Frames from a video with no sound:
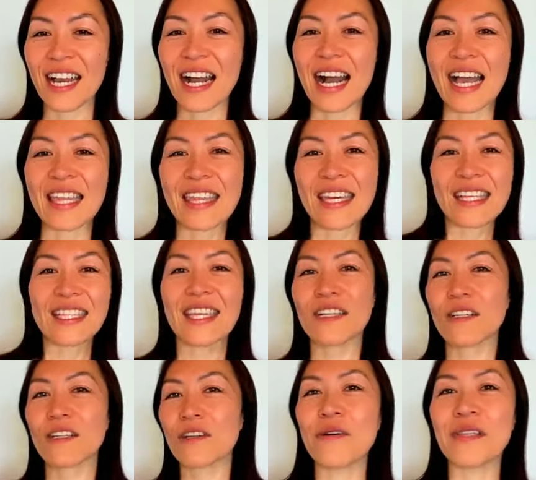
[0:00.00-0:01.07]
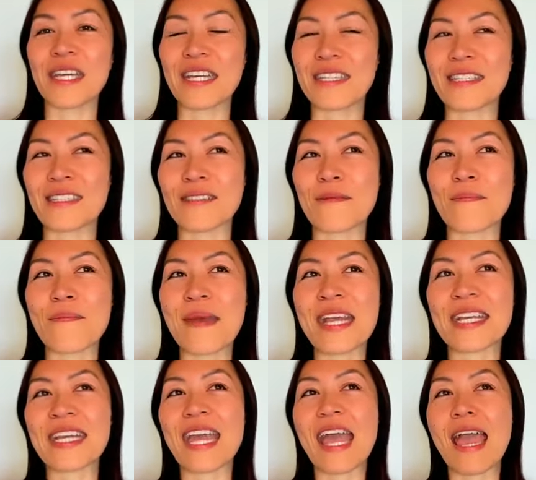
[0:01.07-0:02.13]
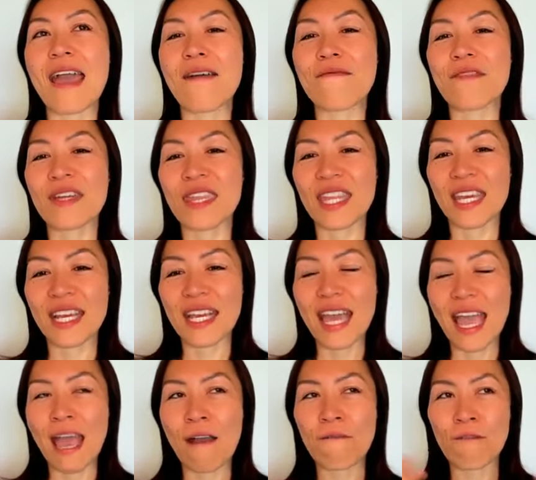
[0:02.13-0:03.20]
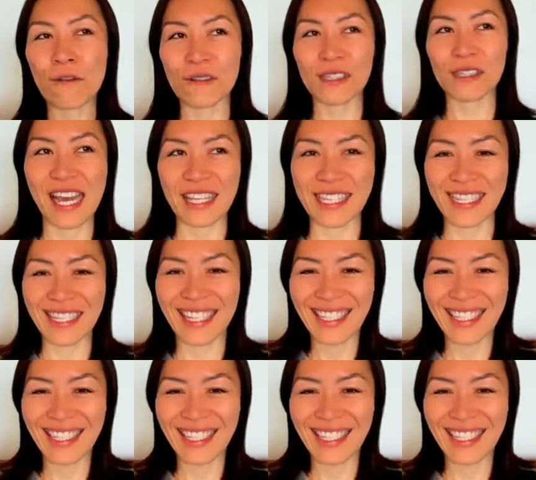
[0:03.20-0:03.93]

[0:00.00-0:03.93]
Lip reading: I think the goal is to make everything effortless.